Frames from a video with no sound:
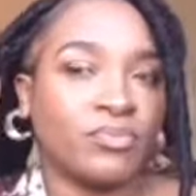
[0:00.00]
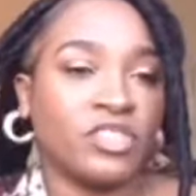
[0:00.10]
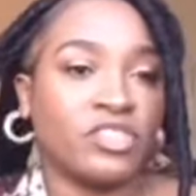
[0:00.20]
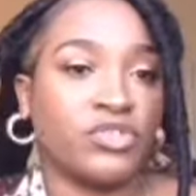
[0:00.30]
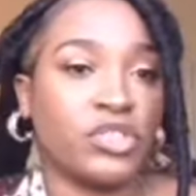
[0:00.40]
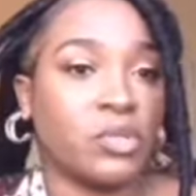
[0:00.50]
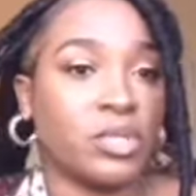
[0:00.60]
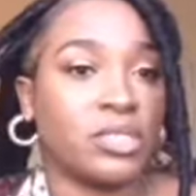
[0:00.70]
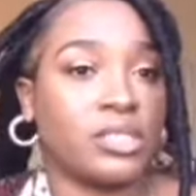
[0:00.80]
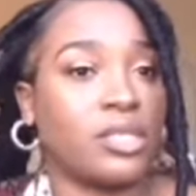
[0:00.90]

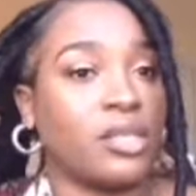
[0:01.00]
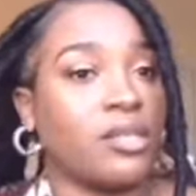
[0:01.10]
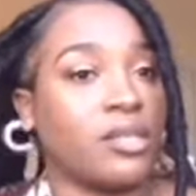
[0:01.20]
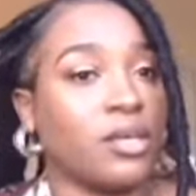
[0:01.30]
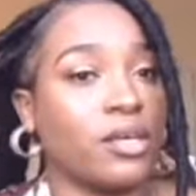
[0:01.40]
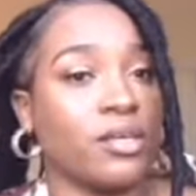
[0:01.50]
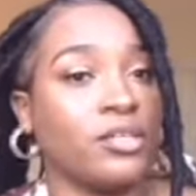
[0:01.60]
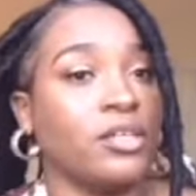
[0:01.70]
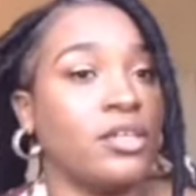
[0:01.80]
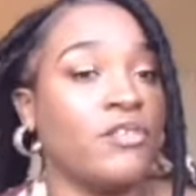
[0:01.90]
retwist the
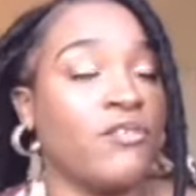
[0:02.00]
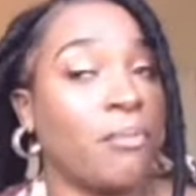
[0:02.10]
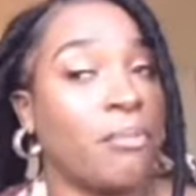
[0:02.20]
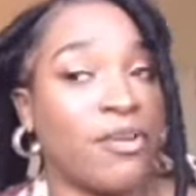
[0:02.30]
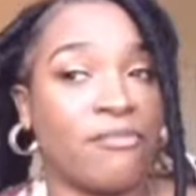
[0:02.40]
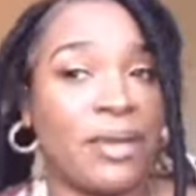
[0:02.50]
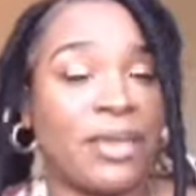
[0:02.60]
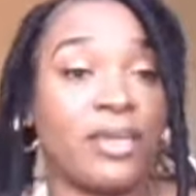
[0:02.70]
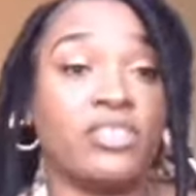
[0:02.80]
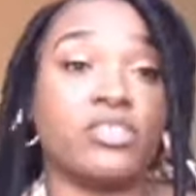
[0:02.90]
front part of my
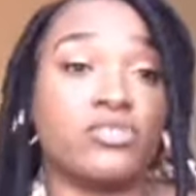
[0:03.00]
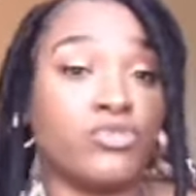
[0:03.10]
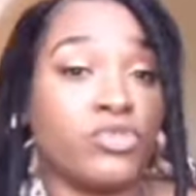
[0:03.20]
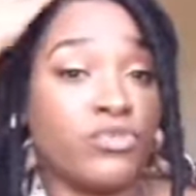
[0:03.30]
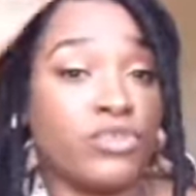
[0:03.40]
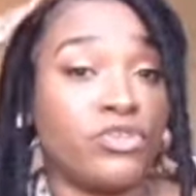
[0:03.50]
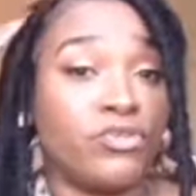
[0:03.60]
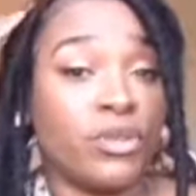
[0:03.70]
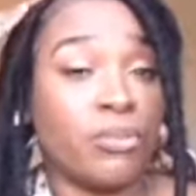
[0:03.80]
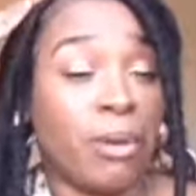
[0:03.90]
hair just to
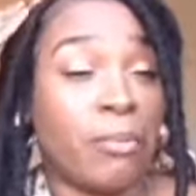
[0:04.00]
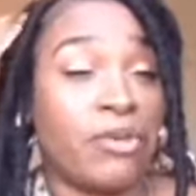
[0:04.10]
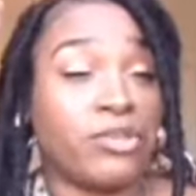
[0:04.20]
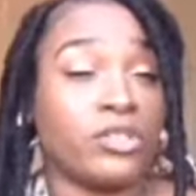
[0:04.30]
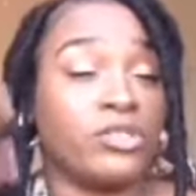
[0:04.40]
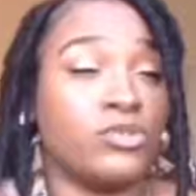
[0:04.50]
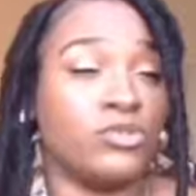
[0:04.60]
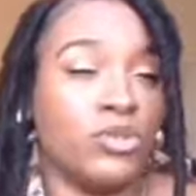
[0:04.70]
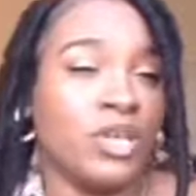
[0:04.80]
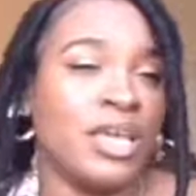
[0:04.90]
redo the perimeter
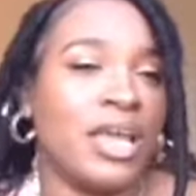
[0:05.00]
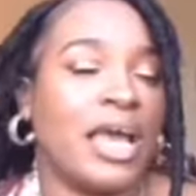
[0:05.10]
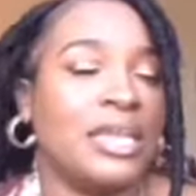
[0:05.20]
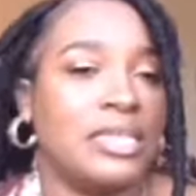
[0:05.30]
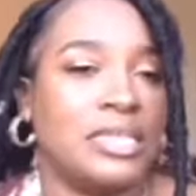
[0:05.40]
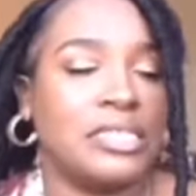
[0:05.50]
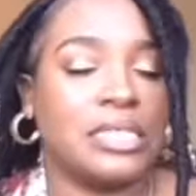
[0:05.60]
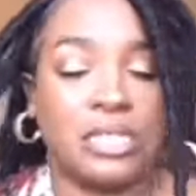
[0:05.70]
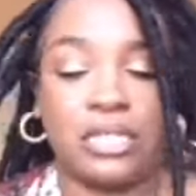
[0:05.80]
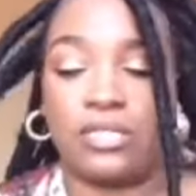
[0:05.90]
to kind of
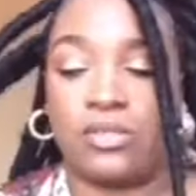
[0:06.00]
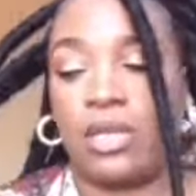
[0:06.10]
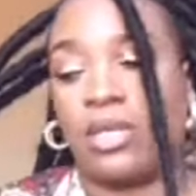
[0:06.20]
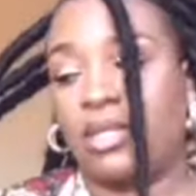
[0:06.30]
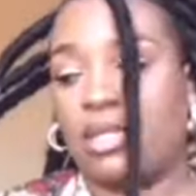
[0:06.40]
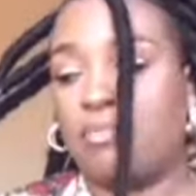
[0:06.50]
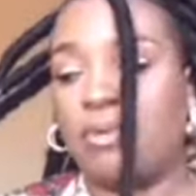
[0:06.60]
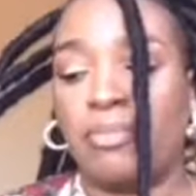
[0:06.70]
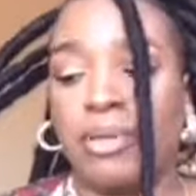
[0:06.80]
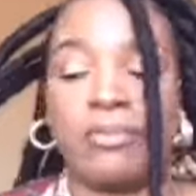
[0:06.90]
neaten it, so I can keep
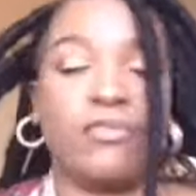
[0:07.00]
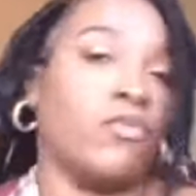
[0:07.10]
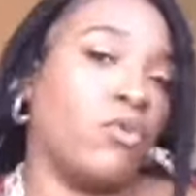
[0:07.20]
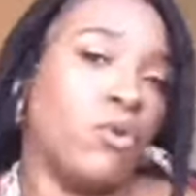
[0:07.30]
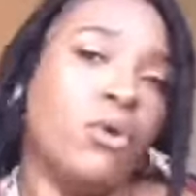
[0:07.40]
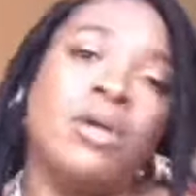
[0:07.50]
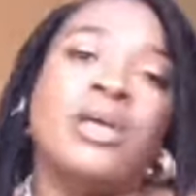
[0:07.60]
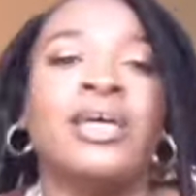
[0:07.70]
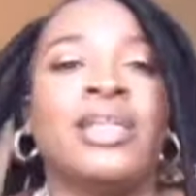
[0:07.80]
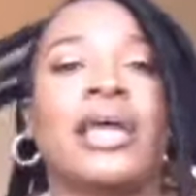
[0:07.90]
it maybe for
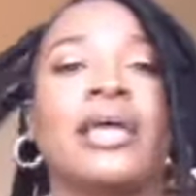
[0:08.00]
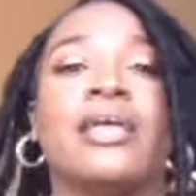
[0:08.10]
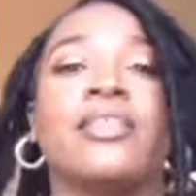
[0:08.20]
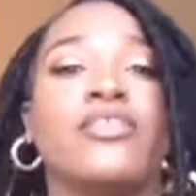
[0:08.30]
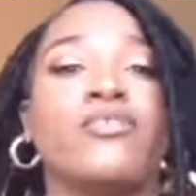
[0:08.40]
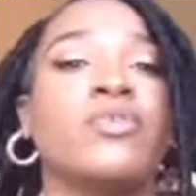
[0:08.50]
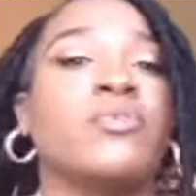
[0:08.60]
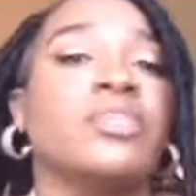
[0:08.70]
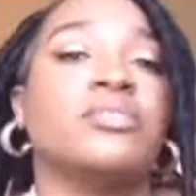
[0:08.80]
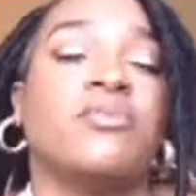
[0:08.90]
like another 3
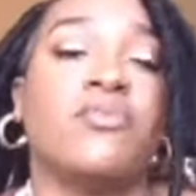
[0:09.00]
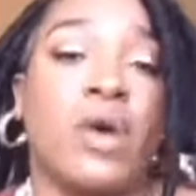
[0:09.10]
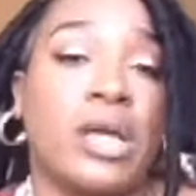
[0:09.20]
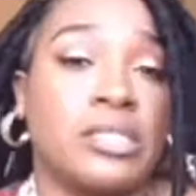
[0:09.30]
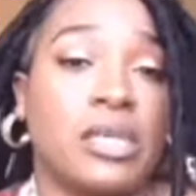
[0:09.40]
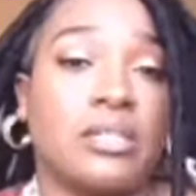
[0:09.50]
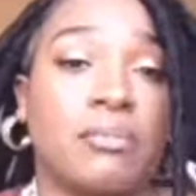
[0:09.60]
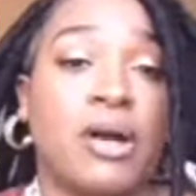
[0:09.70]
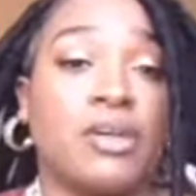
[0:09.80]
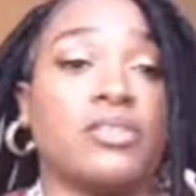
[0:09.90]
weeks before I take
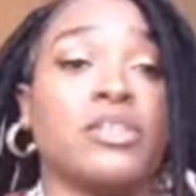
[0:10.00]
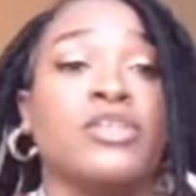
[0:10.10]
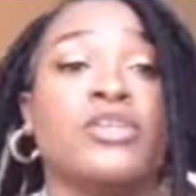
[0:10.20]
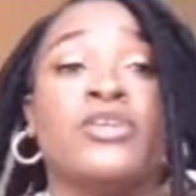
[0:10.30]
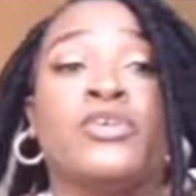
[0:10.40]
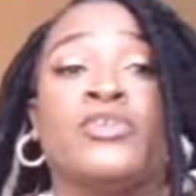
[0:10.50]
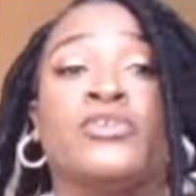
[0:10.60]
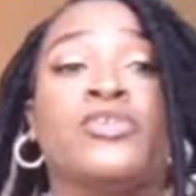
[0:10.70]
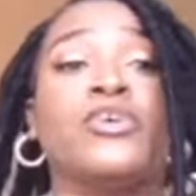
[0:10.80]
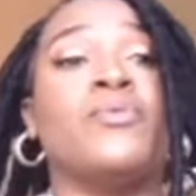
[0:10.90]
them out.
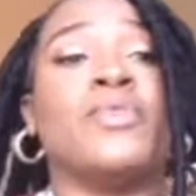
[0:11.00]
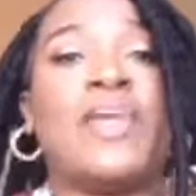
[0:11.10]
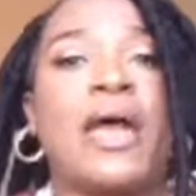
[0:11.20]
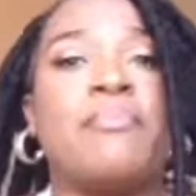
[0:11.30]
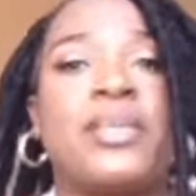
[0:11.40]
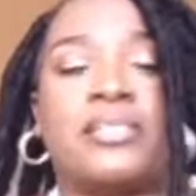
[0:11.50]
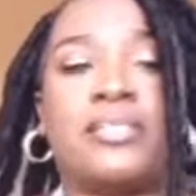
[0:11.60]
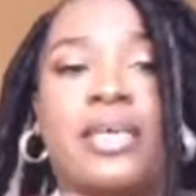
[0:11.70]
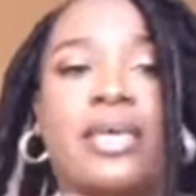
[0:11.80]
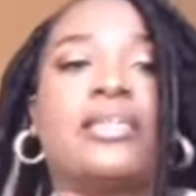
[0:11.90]
So with that being
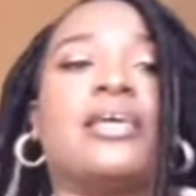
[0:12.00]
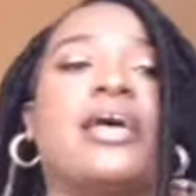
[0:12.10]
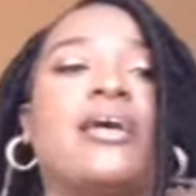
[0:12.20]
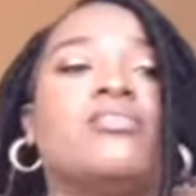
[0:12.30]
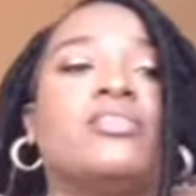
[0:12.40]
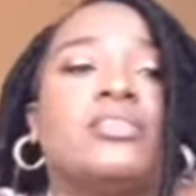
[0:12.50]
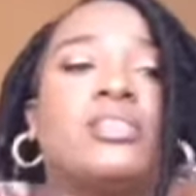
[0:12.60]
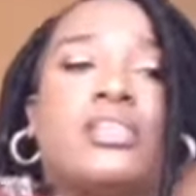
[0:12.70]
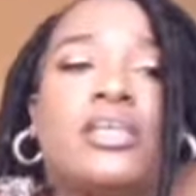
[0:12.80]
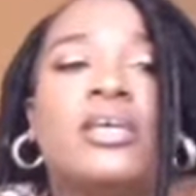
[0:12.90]
said, I
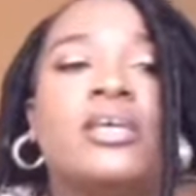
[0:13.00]
honestly